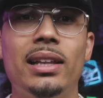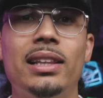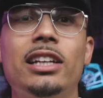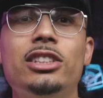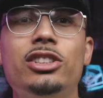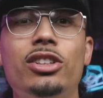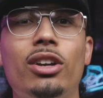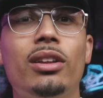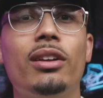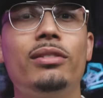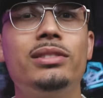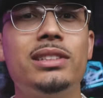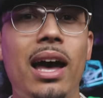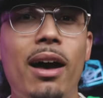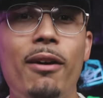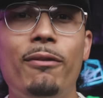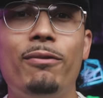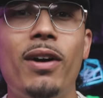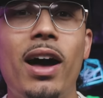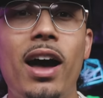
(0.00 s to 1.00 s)
And let's show the
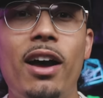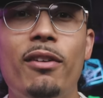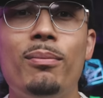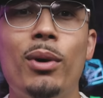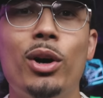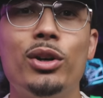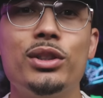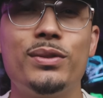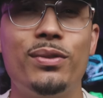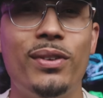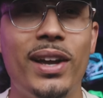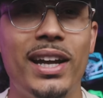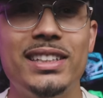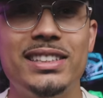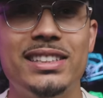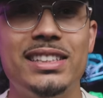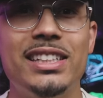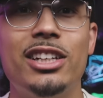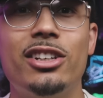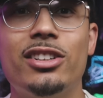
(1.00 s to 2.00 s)
top five most fake
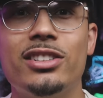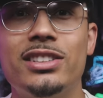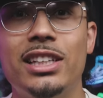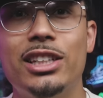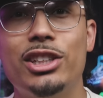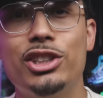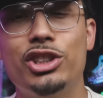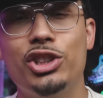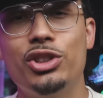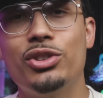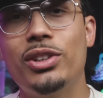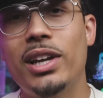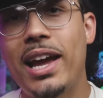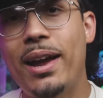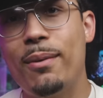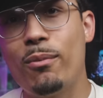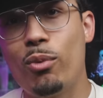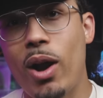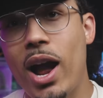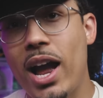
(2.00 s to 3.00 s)
sneakers in the shoe
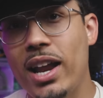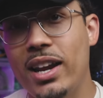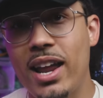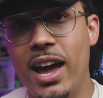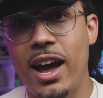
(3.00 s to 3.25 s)
game right